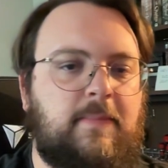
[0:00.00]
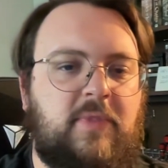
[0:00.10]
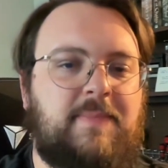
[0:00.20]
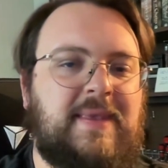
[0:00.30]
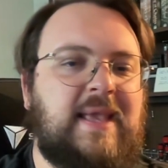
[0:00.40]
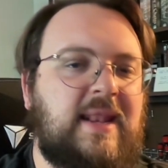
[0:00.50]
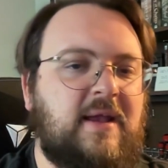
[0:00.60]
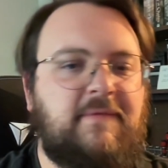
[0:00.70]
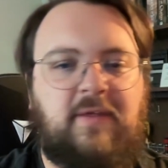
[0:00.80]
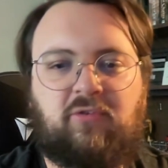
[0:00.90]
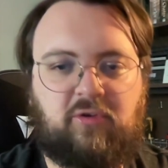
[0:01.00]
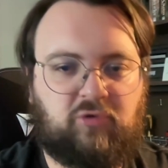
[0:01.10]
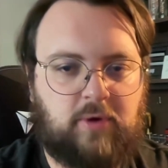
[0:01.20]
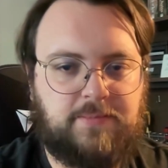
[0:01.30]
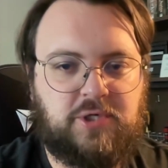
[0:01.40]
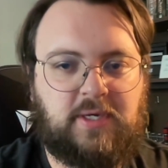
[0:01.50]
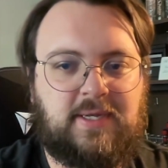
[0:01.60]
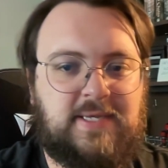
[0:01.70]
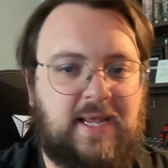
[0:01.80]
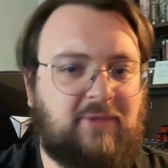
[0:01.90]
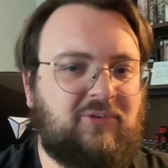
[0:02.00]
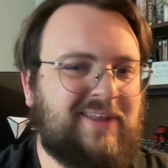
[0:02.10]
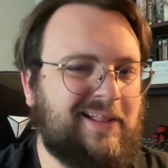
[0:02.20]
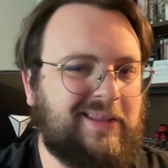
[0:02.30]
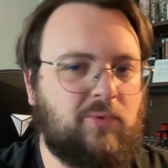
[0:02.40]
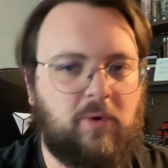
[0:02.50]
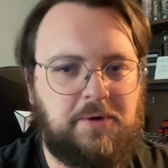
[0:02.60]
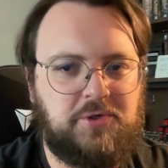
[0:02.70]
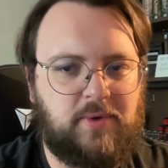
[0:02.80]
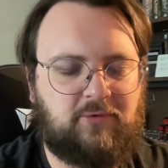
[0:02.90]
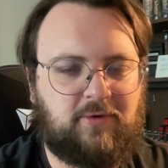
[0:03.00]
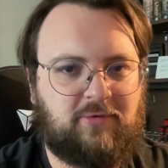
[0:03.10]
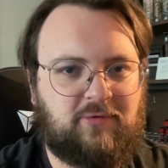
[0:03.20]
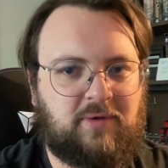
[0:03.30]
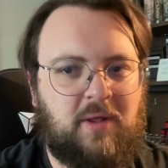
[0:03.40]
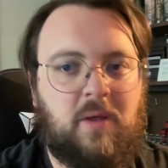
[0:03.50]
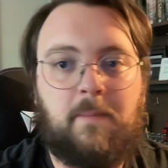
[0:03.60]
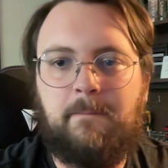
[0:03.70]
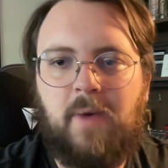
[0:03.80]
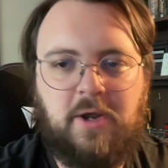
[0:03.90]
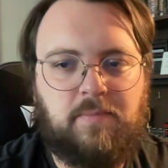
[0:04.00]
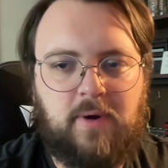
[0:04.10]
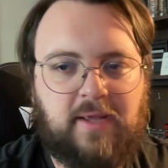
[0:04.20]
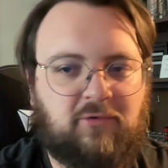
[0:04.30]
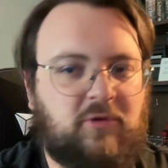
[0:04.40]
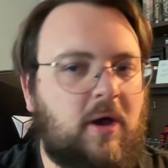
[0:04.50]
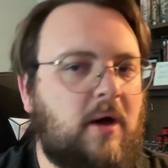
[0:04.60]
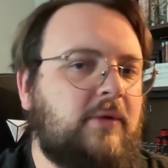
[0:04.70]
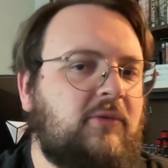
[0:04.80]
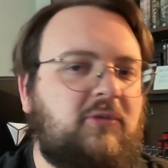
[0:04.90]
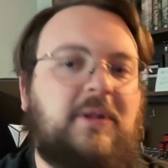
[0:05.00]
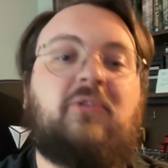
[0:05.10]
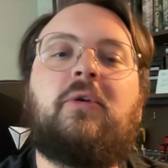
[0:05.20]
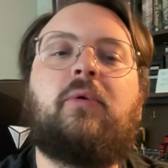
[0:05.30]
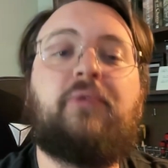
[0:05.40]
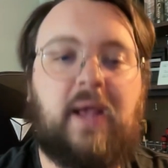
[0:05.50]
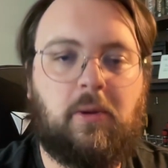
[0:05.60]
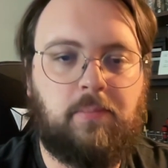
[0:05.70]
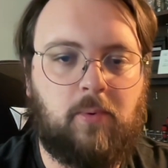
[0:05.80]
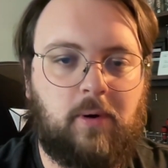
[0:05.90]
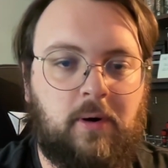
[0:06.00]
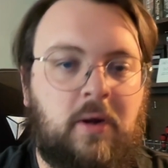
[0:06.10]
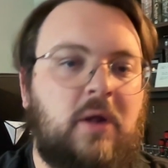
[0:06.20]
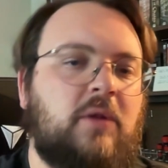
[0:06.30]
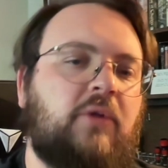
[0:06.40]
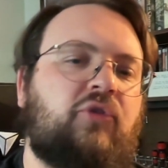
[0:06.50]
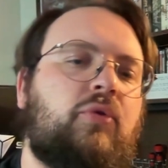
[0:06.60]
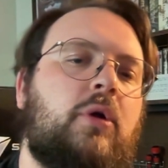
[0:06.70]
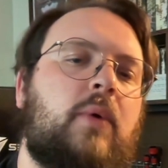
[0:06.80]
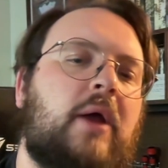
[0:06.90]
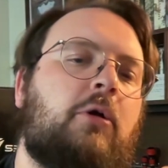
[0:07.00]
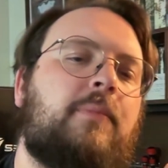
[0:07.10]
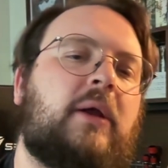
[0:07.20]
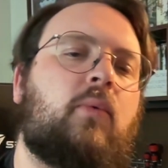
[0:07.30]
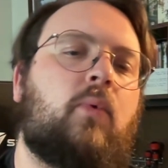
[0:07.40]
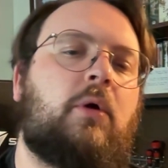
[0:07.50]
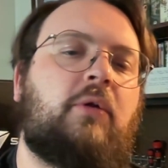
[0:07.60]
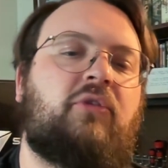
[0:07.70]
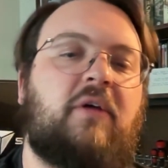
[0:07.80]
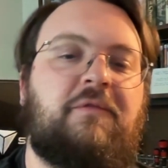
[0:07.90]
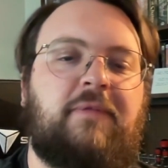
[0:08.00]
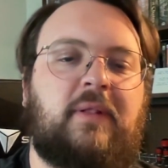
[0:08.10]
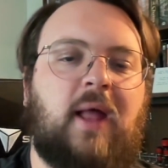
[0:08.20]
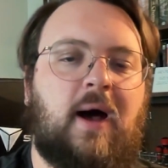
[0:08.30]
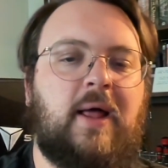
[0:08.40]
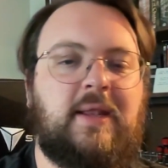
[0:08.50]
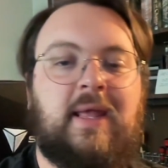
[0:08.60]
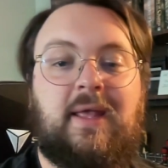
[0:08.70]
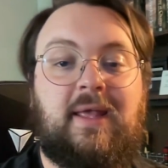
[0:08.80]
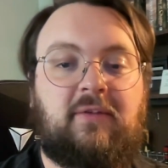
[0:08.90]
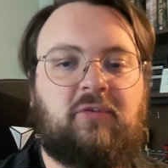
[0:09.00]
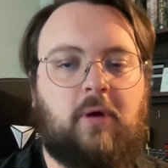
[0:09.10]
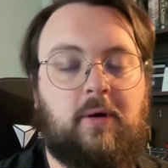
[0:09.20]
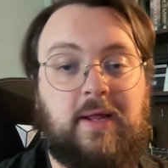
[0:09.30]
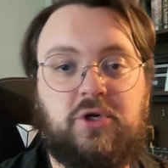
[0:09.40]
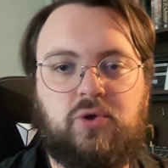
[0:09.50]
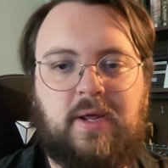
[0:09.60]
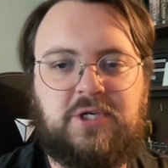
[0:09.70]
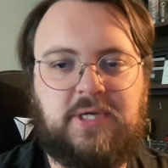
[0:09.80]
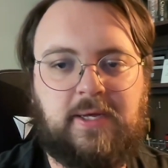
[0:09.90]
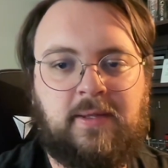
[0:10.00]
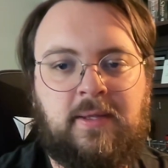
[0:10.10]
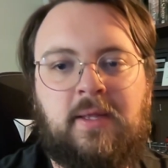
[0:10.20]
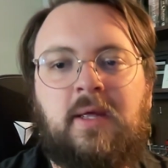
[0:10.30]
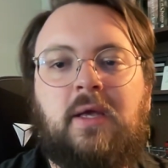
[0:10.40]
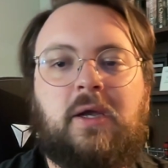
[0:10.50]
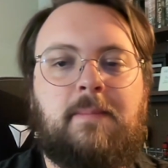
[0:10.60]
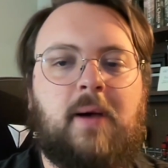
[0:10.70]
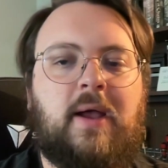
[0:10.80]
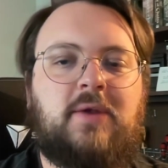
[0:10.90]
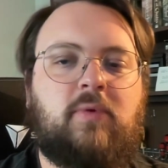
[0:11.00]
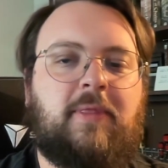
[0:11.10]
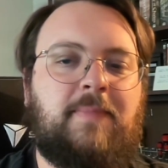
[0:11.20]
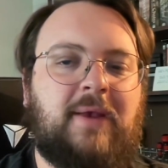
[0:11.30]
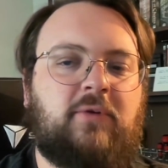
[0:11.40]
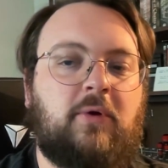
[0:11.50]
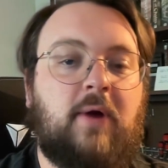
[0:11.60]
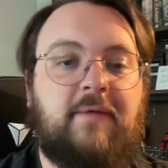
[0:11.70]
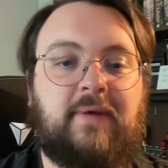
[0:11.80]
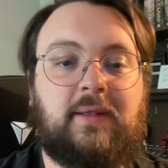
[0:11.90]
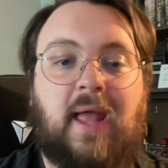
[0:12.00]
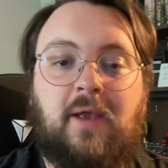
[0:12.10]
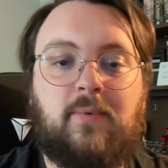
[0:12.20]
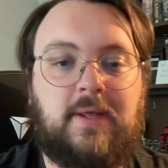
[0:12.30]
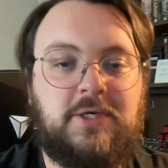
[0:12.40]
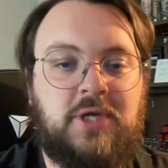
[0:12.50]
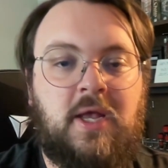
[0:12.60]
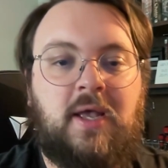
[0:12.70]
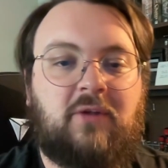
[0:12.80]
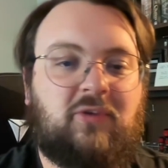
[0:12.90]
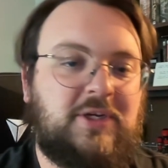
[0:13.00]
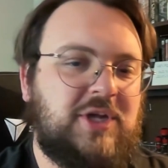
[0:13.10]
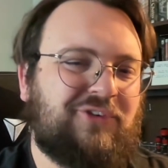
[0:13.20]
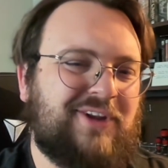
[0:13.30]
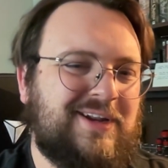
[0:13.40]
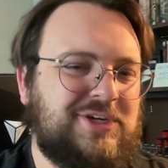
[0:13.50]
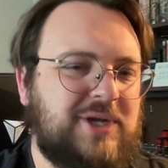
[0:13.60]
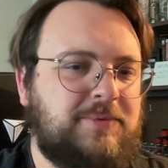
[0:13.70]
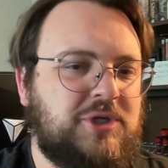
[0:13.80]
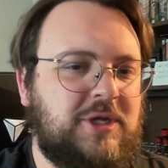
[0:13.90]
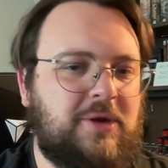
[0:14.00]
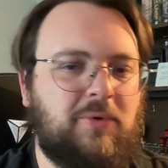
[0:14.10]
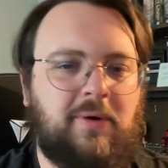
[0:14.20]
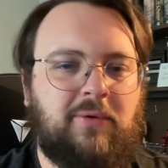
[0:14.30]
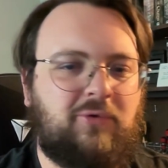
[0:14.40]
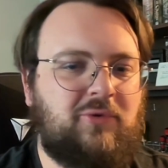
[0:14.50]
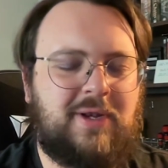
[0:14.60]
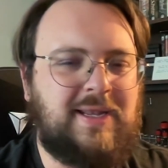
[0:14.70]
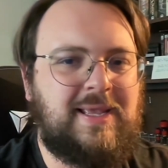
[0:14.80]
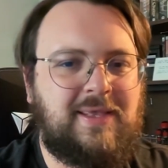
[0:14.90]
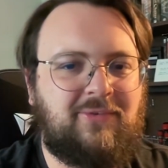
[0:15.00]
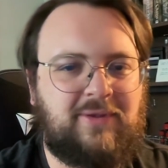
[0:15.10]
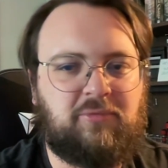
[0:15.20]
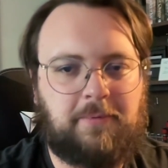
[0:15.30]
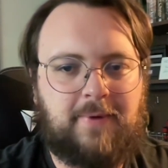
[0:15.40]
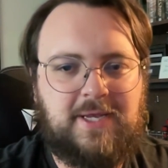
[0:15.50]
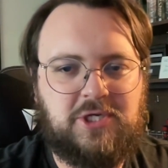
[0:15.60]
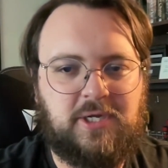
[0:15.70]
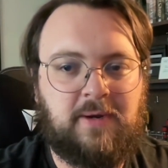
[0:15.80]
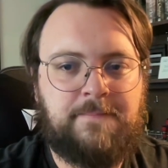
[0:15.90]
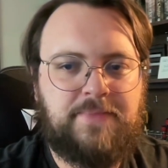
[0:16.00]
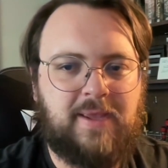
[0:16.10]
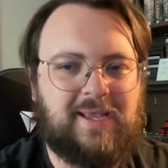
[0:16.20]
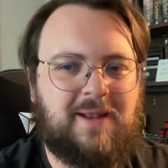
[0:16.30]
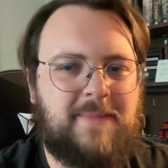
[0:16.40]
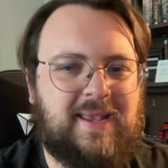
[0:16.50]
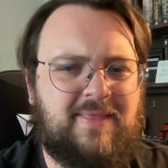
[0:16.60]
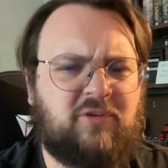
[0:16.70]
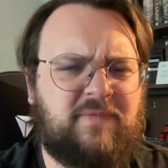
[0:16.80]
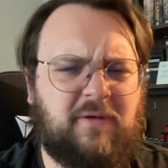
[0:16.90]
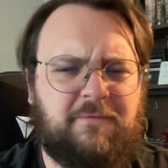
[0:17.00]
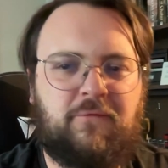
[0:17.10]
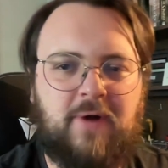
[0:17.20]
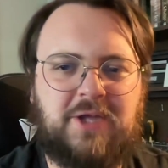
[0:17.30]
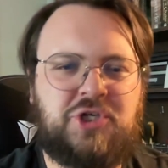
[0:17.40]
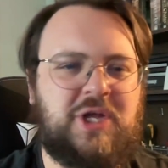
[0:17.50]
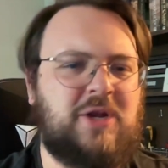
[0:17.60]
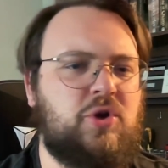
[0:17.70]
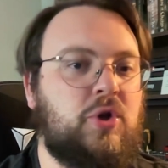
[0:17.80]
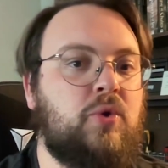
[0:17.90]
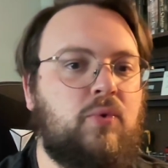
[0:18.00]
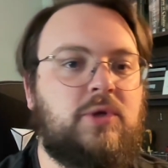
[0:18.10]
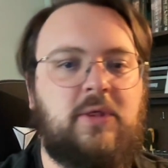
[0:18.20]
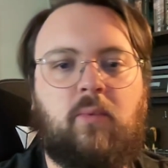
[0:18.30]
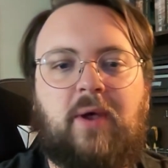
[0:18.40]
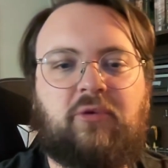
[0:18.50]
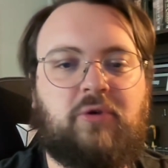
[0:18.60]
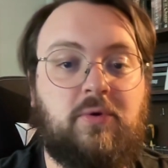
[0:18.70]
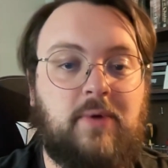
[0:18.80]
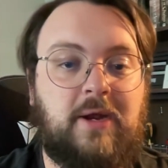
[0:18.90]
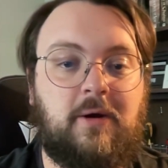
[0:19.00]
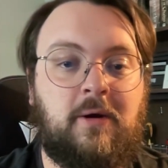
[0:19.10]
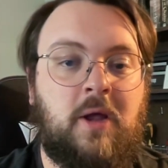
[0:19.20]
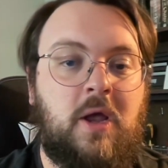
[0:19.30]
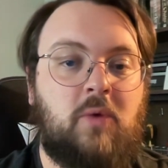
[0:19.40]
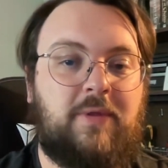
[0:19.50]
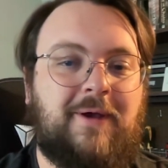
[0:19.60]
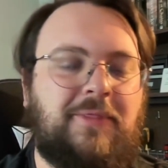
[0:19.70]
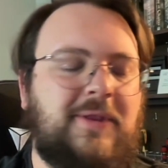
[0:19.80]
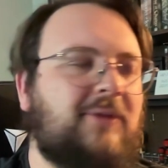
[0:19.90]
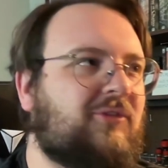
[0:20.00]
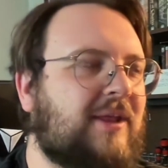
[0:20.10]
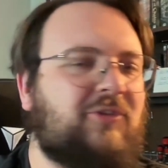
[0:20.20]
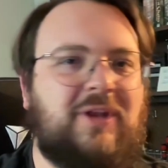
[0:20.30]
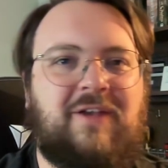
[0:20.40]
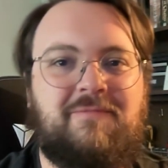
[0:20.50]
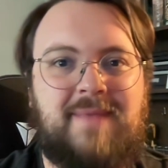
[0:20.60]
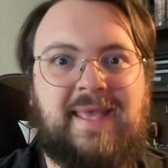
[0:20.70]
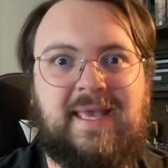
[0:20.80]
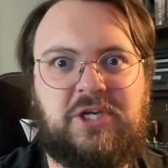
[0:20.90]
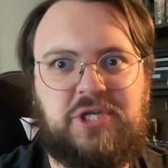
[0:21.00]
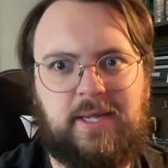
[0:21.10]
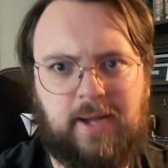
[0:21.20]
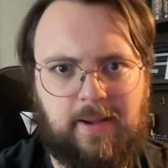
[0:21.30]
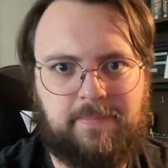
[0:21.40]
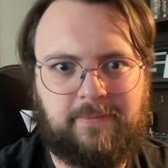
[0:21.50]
The beginning of his description contains telling word choices. Mud bricks, unseasonal downpour, the pseudo-Arabic words of Falad, Hissar, and Dryjna, combined with the pictographic language, suggests an Egyptian or Sudanese inspiration, again making this feel fresh and new to the Western reader without the necessity of making shit up.